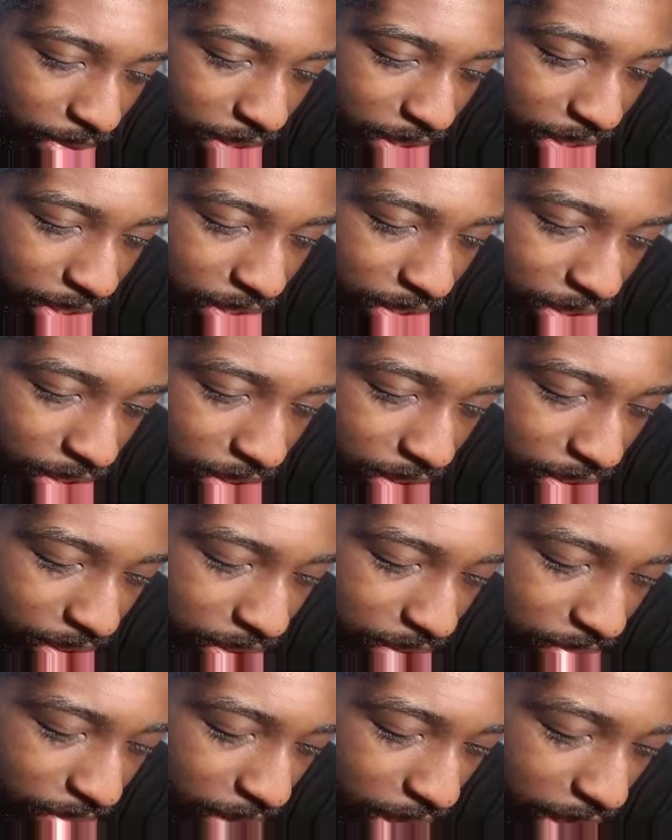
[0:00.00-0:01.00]
session.
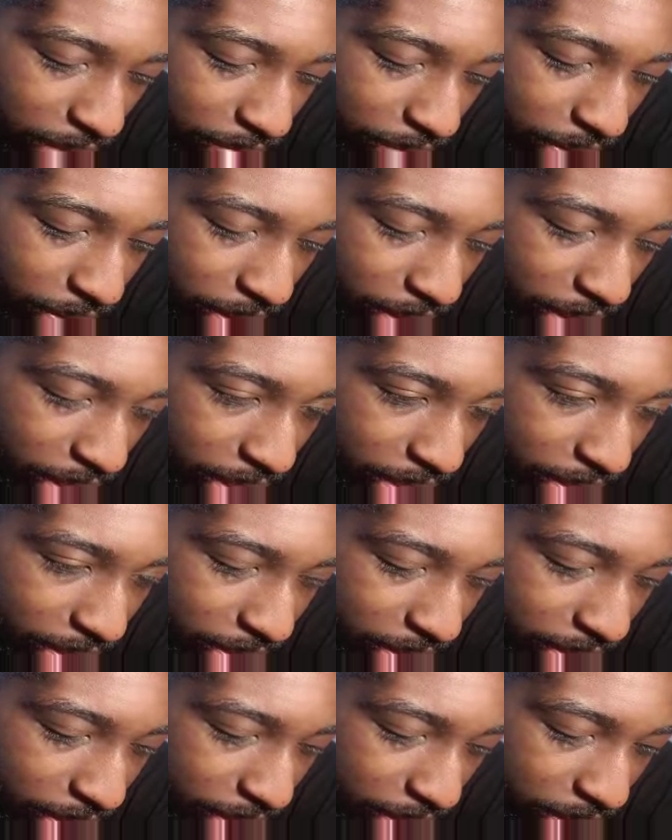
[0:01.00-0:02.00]
Not even gonna lie.
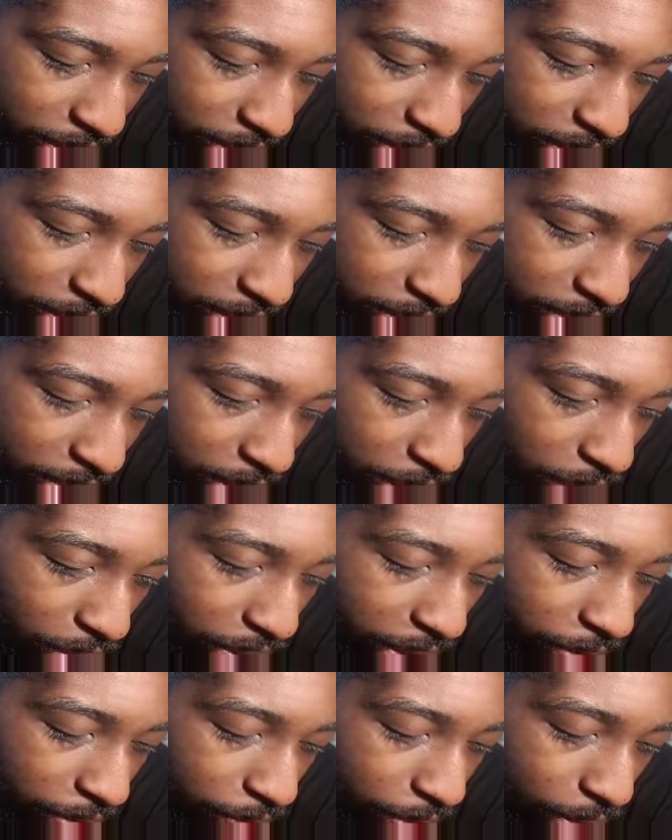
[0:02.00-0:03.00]
Oh, we
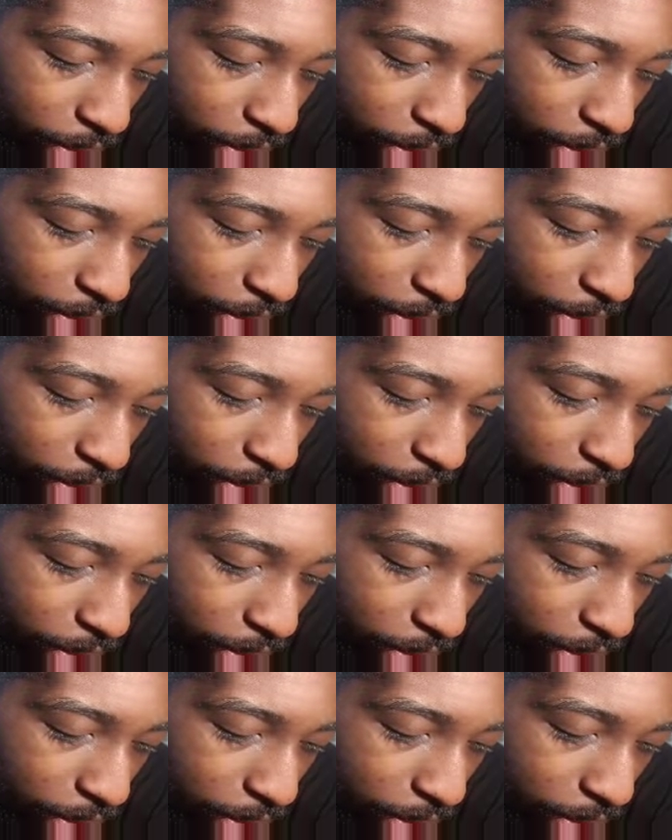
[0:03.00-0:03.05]
get a free